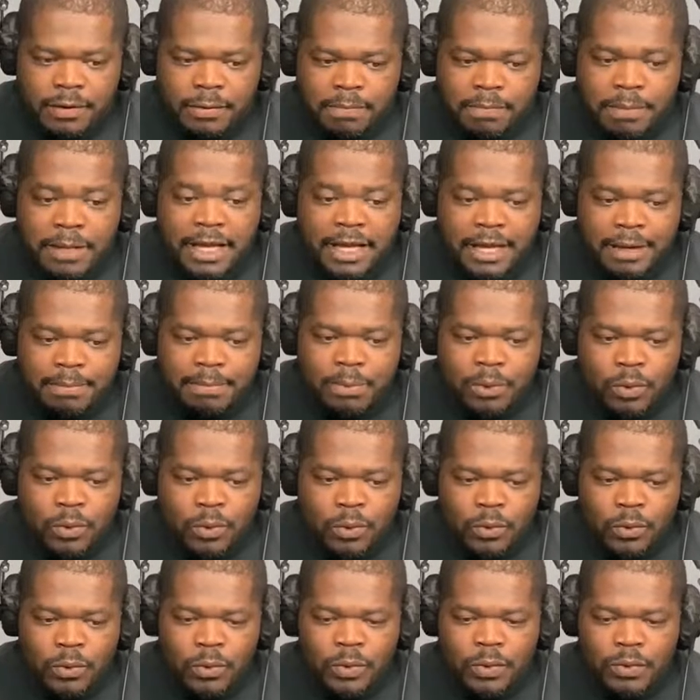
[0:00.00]

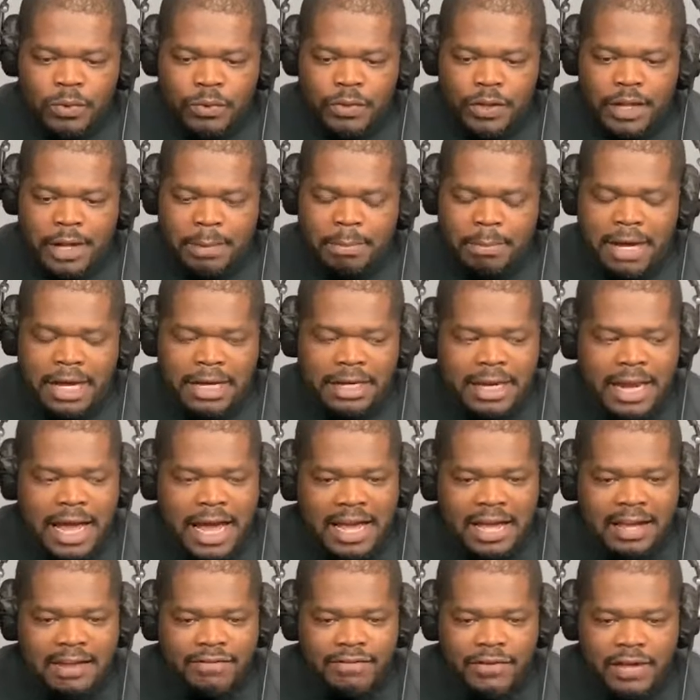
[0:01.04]
people in my
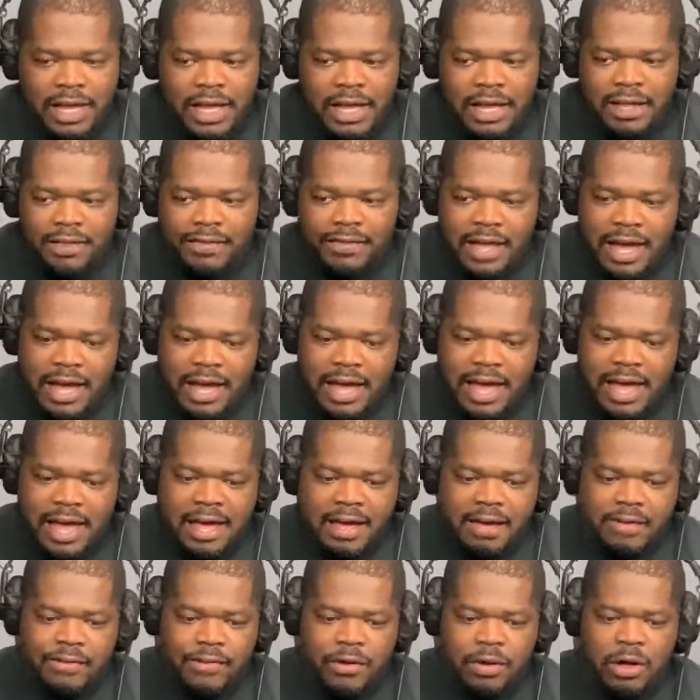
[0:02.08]
life that
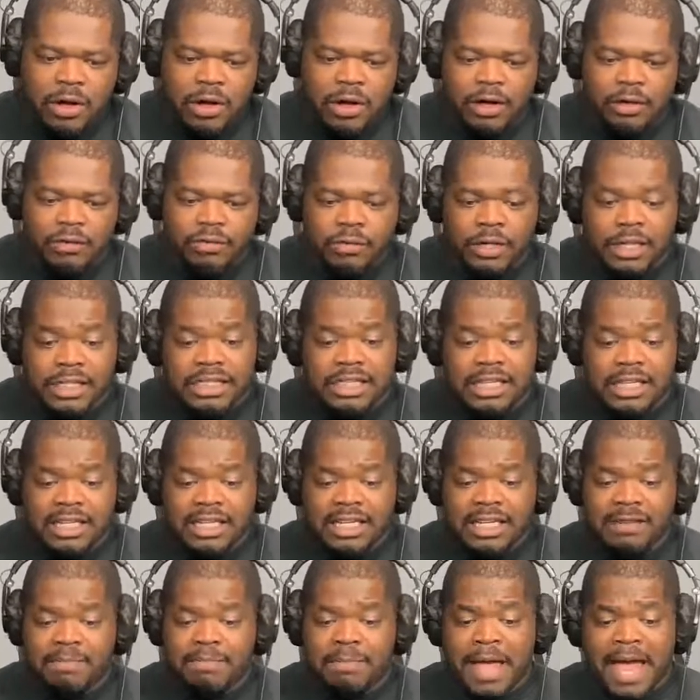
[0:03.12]
have
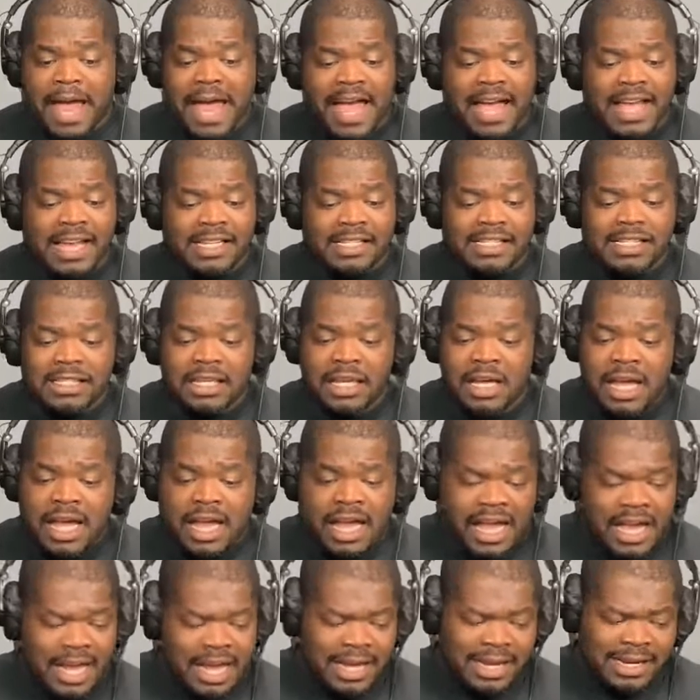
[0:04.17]
recently passed.
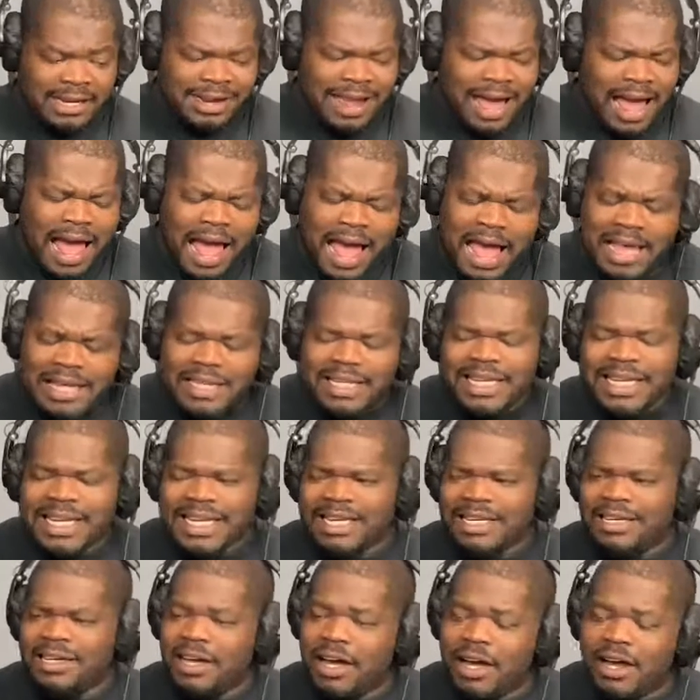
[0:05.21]
And oddly
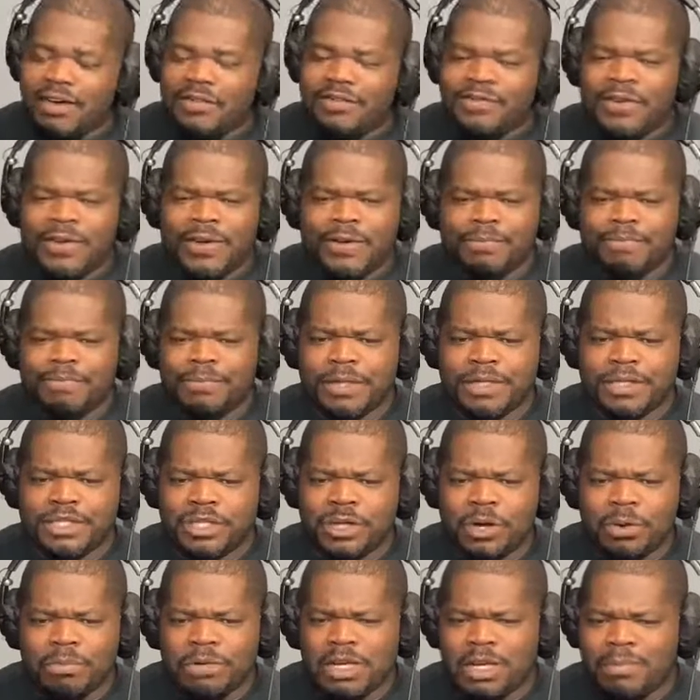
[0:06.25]
enough,
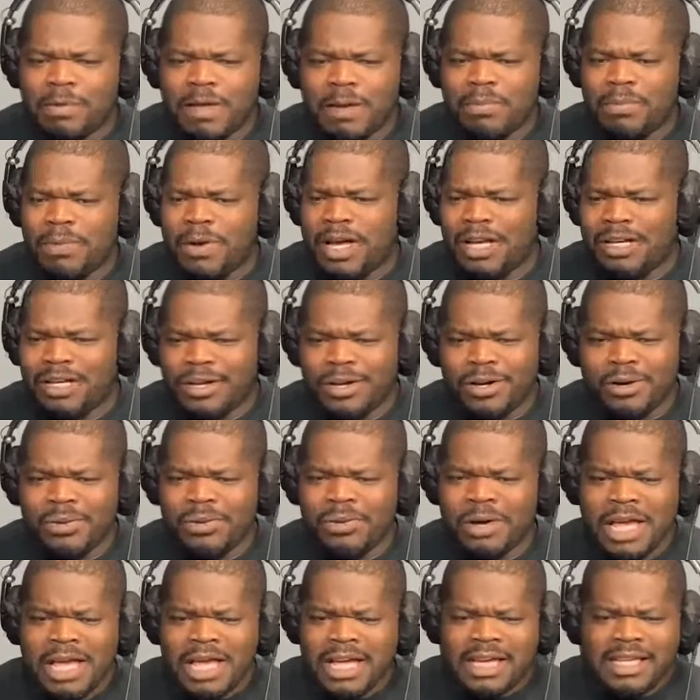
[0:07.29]
so many people I
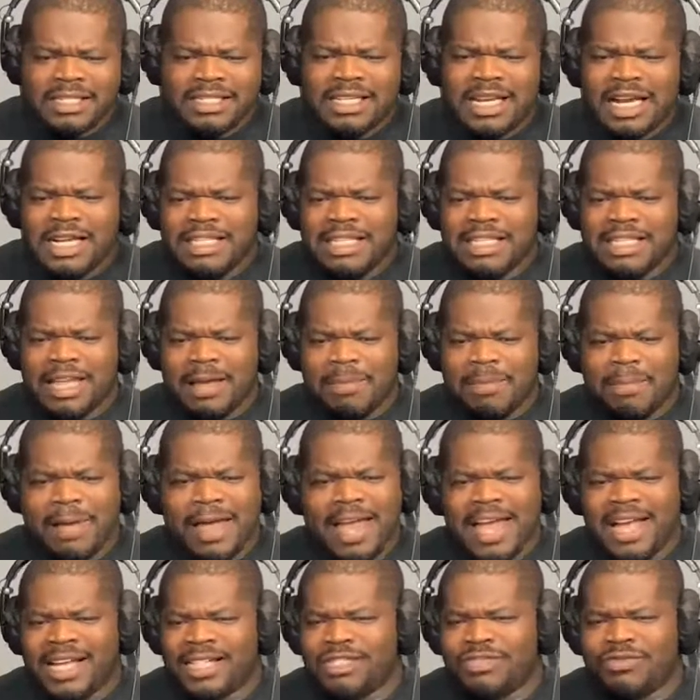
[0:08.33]
know, it's not that they
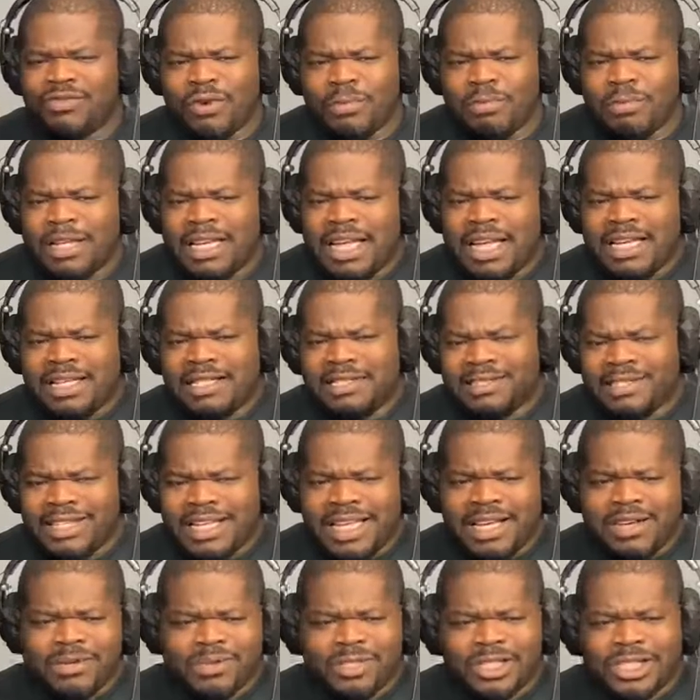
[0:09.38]
passed from getting
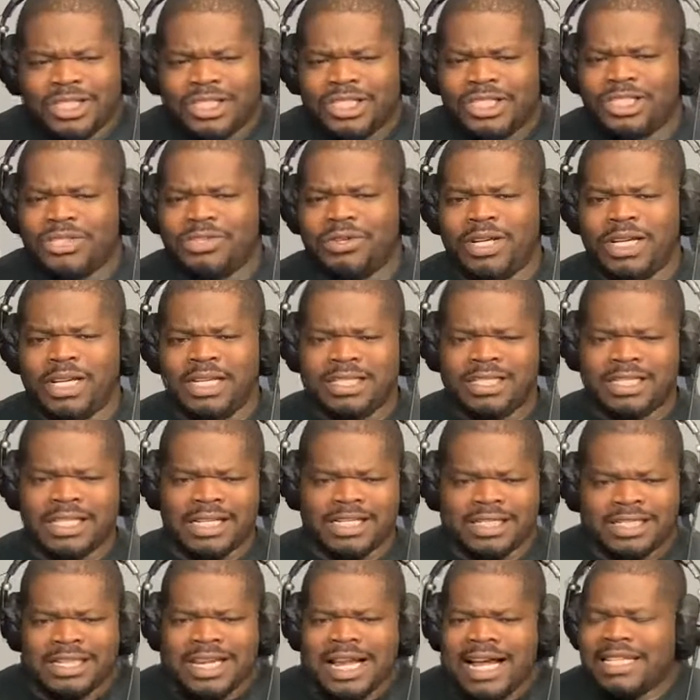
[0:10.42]
killed in the street.
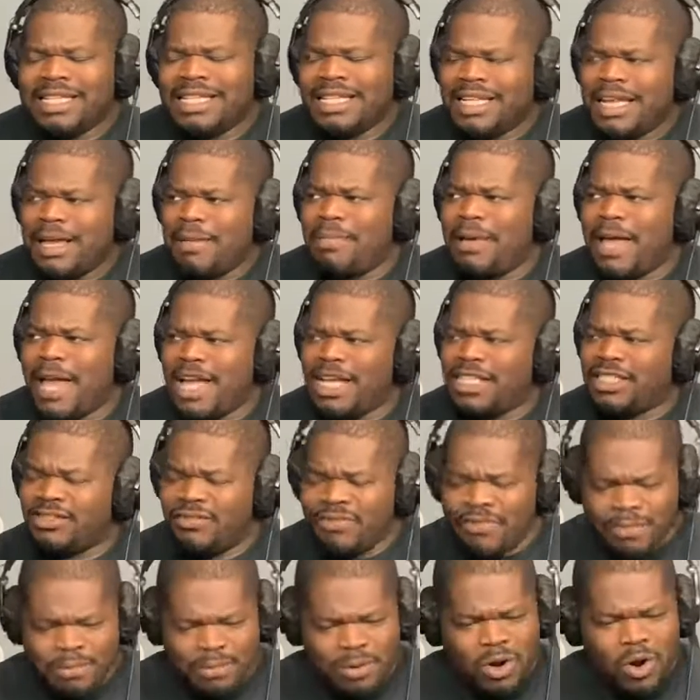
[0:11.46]
It's not that they passed
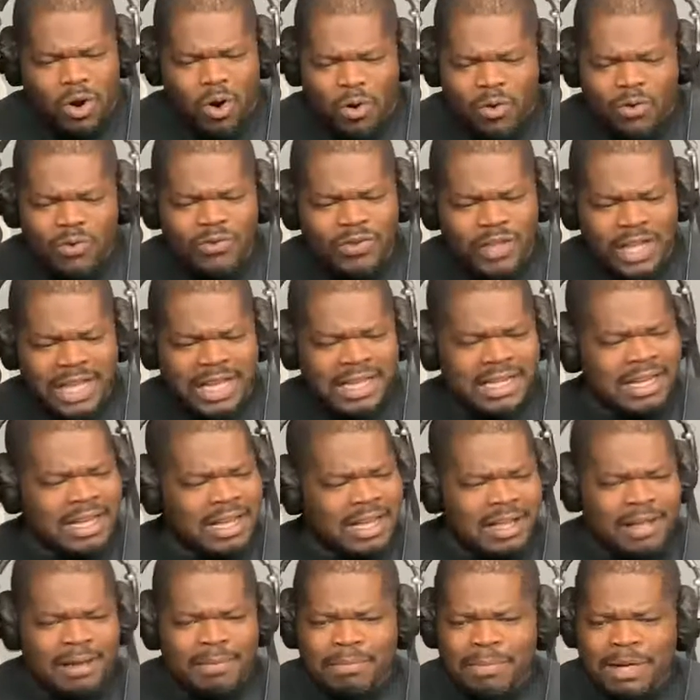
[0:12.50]
from COVID,
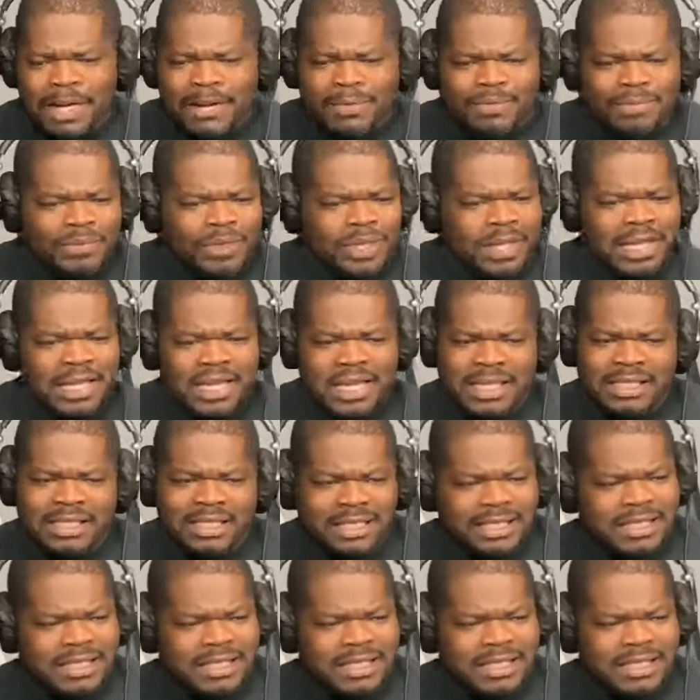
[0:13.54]
but it's